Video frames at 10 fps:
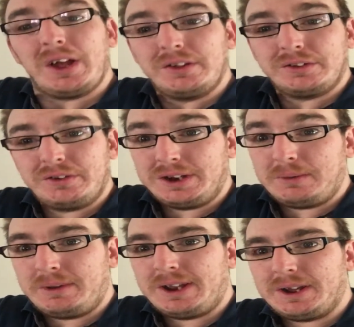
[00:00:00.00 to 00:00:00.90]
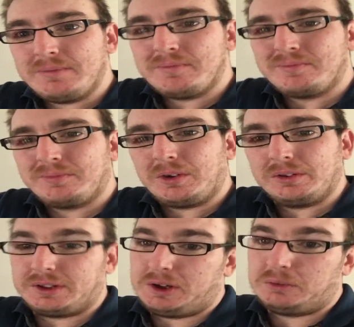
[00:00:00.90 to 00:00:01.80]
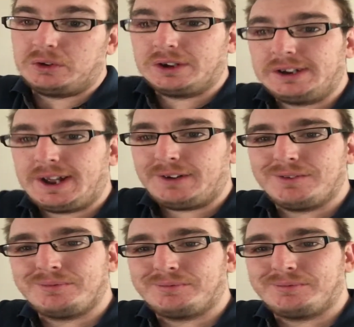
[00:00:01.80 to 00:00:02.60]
Wait a minute. See, I'm walking down.